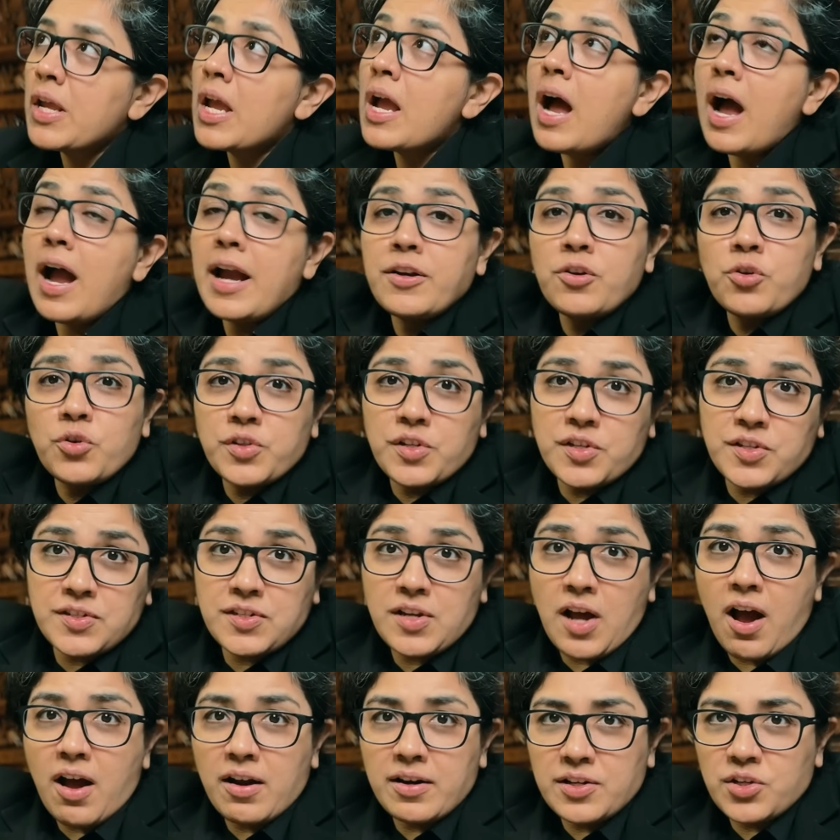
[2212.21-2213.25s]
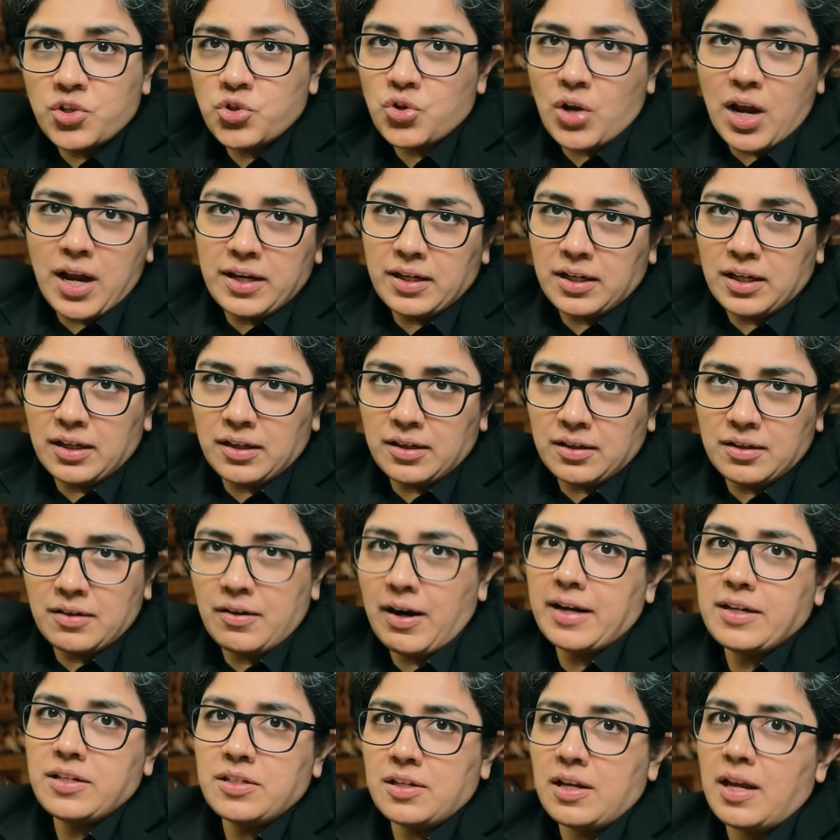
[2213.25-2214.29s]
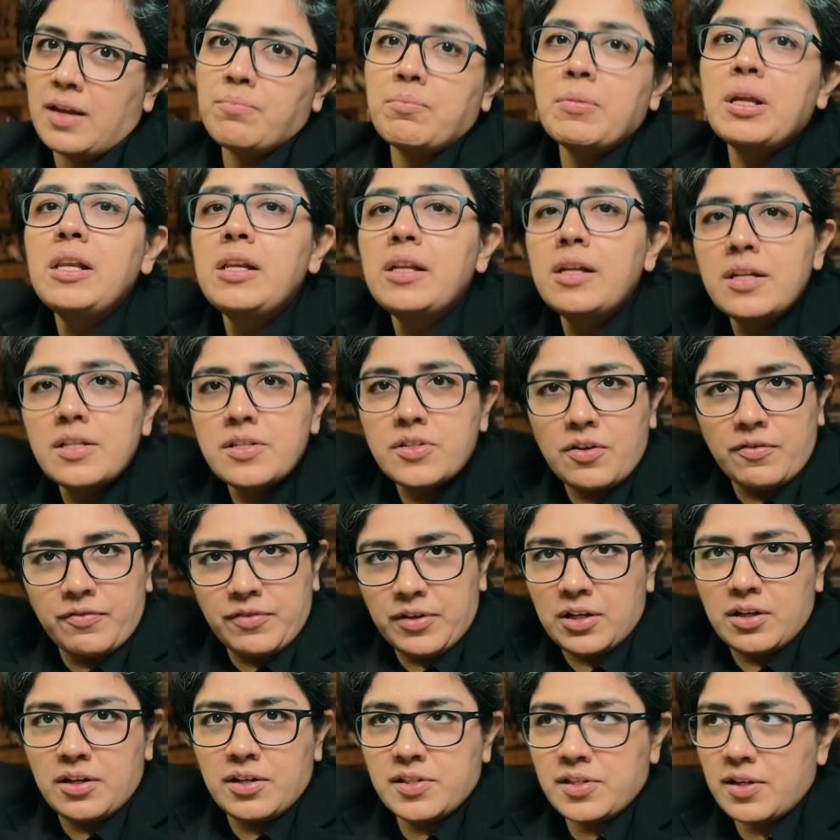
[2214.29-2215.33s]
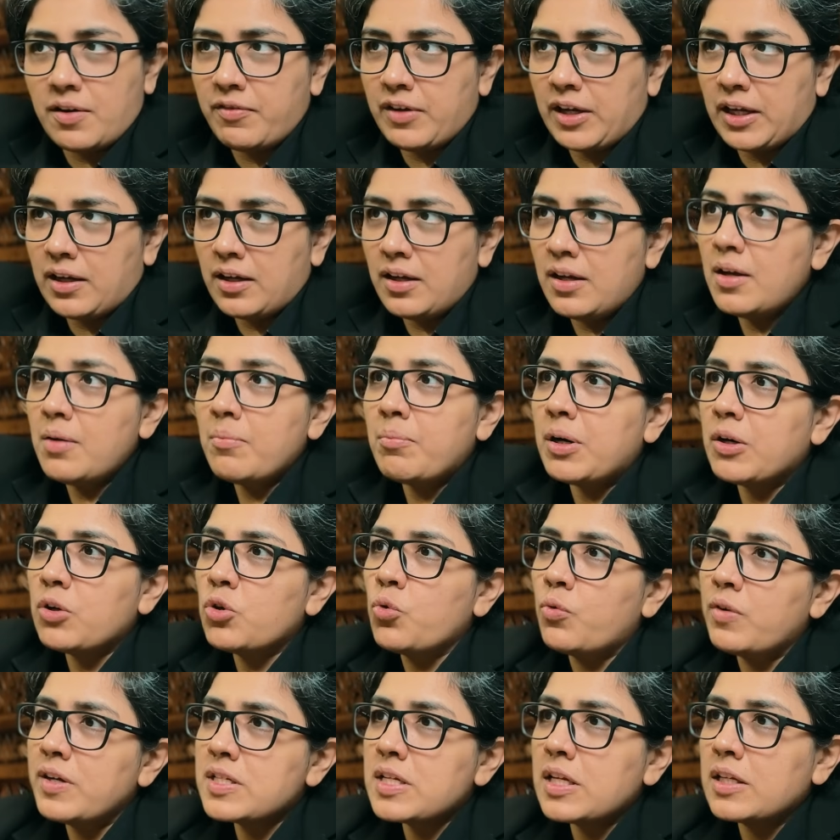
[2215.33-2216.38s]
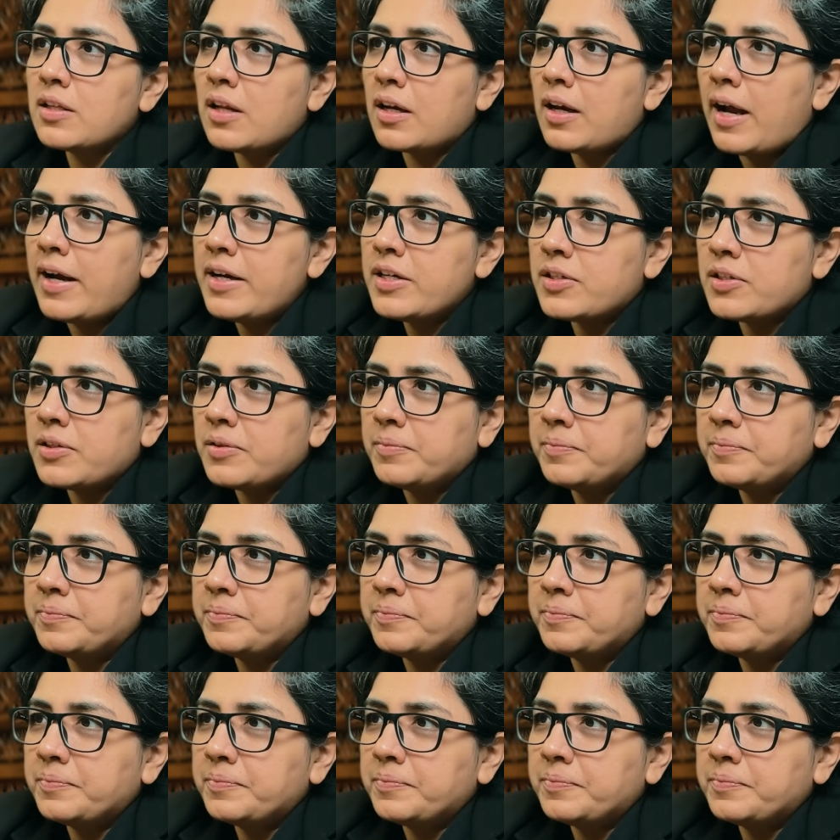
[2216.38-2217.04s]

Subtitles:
I know the star is shining, right? And millions of years away. But do we see the light?